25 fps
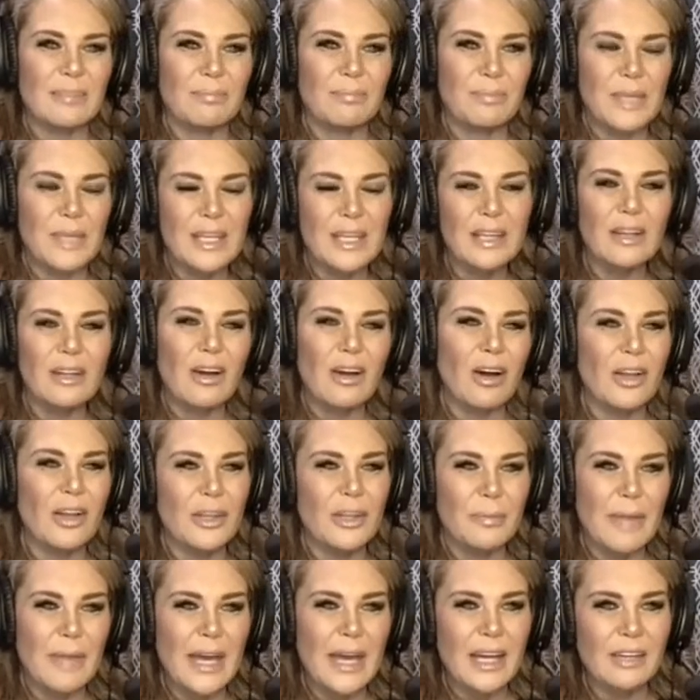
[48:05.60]
being on
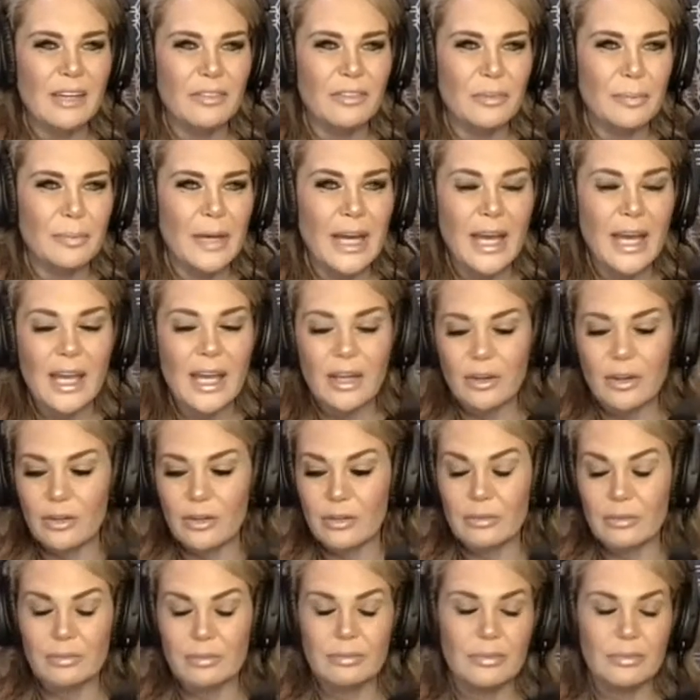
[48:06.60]
the back of a bike,
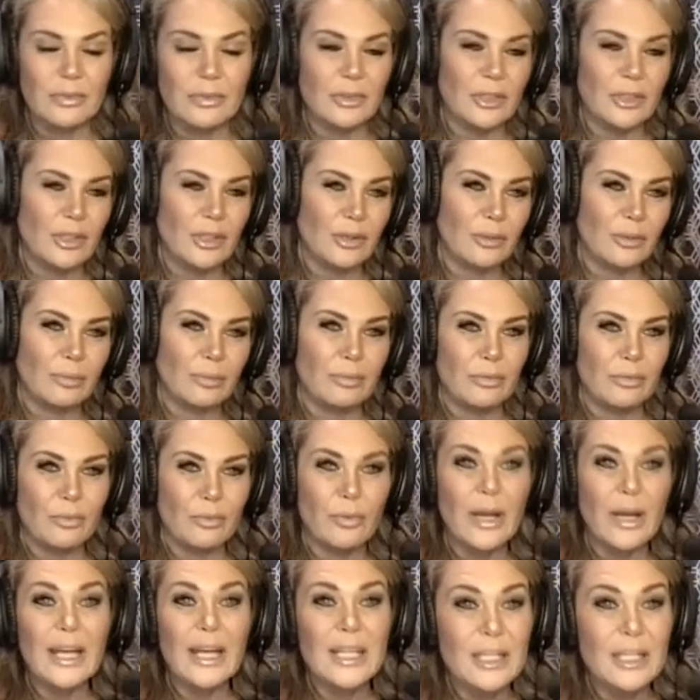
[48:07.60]
or,
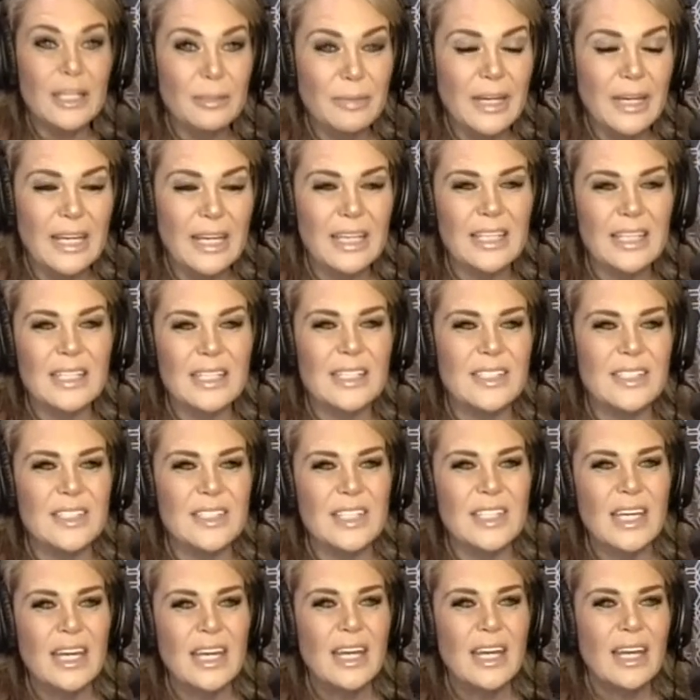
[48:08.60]
riding a bike,
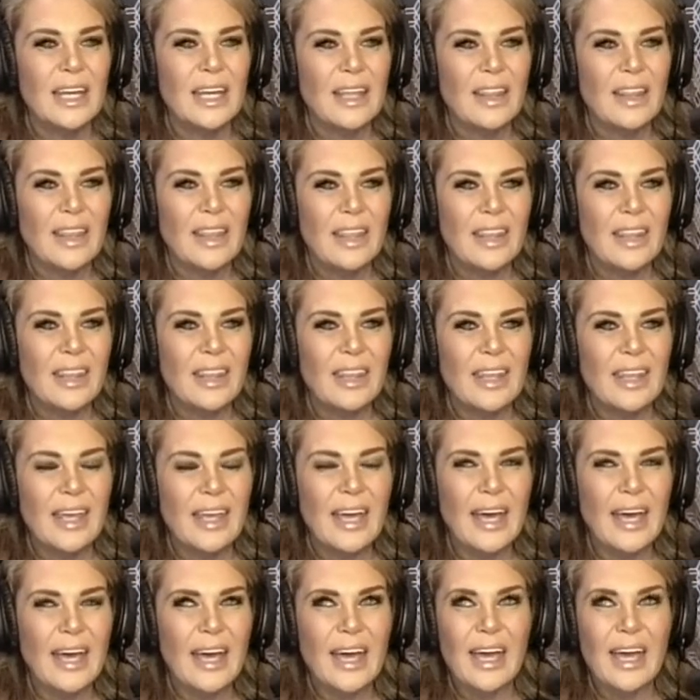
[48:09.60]
is
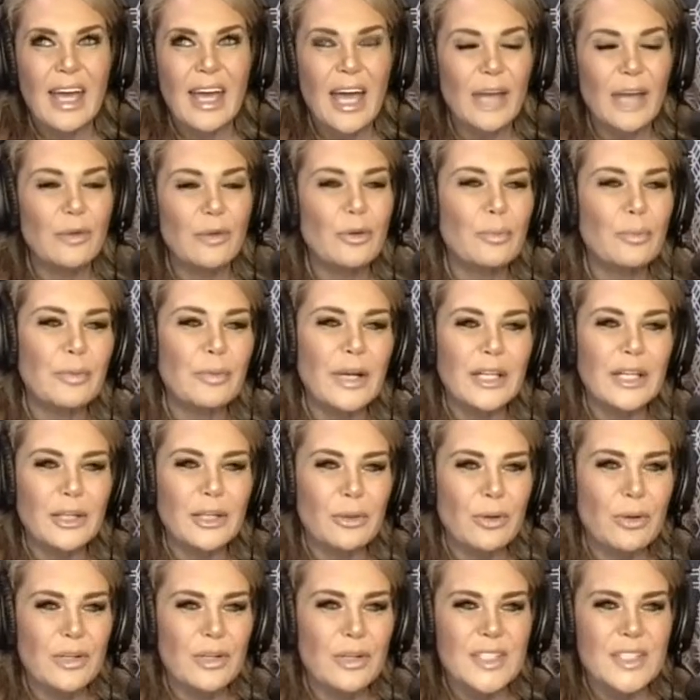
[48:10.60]
I grew up riding
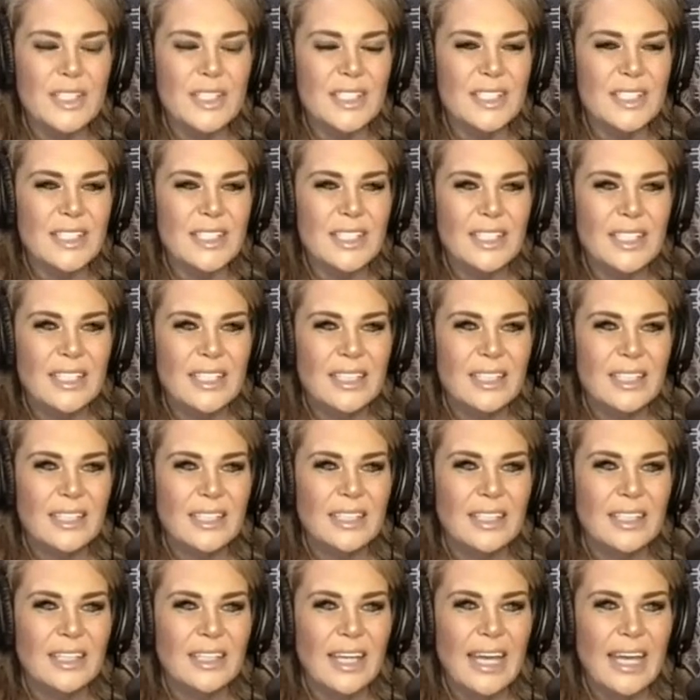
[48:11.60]
horses,
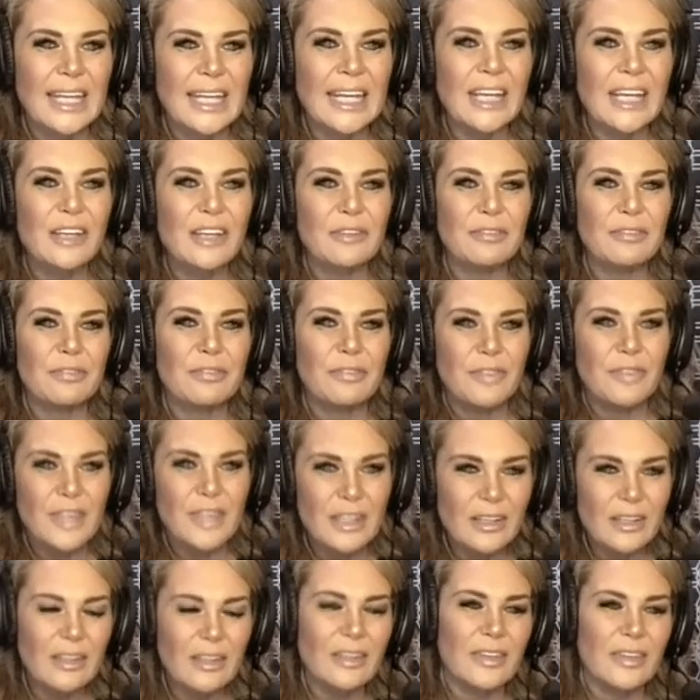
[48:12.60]
and I could
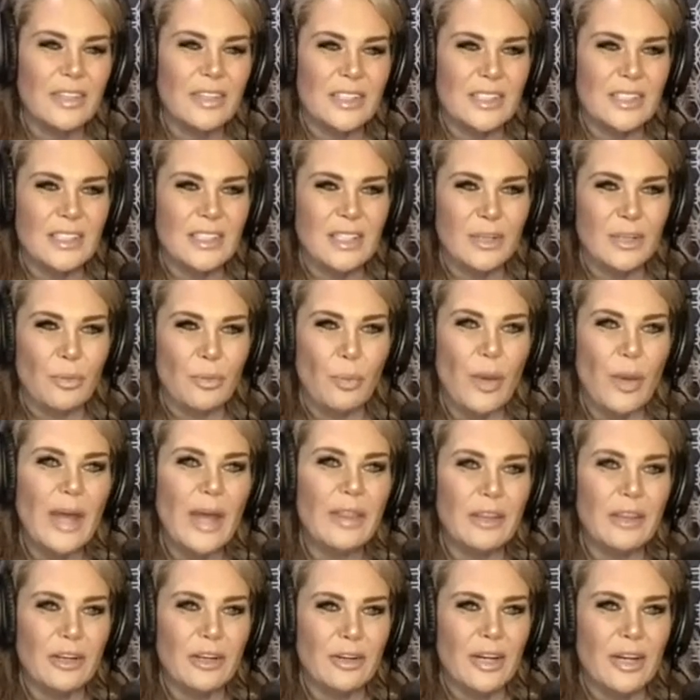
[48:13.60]
feel the
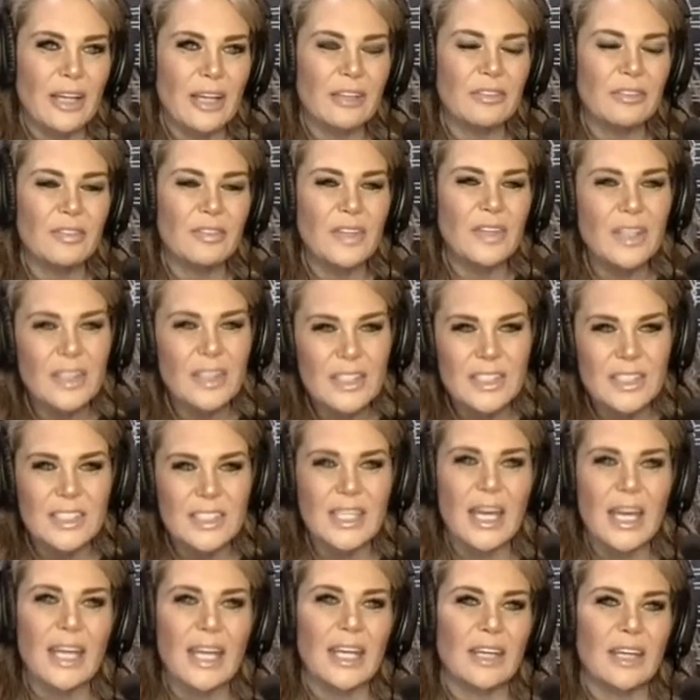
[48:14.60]
weather. I could feel the
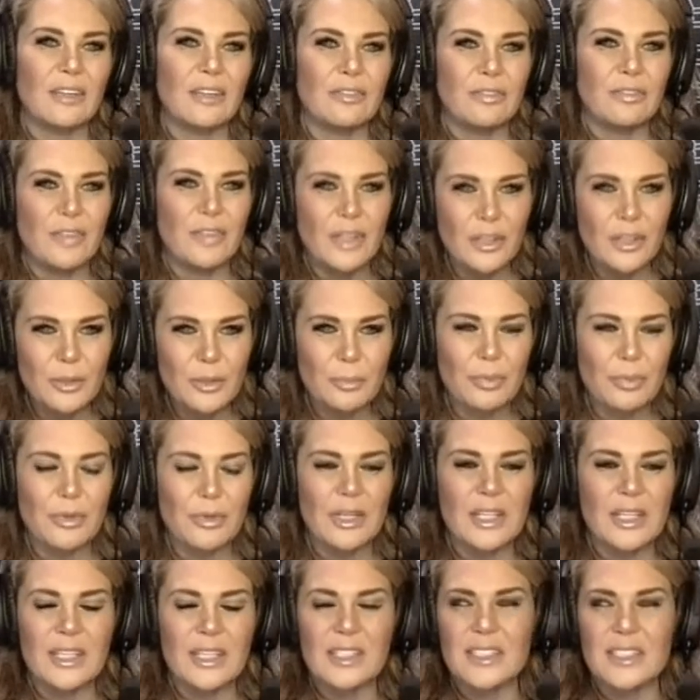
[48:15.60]
sun. I could feel the
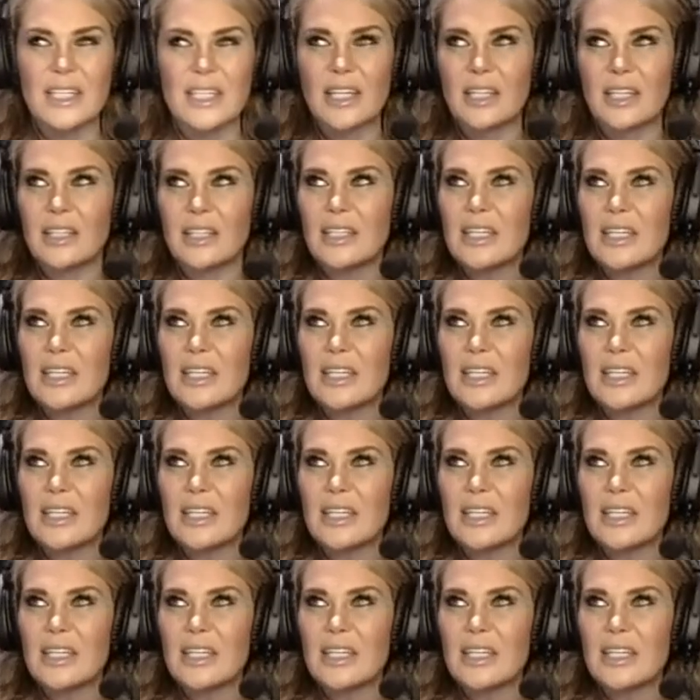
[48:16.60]
breeze. I could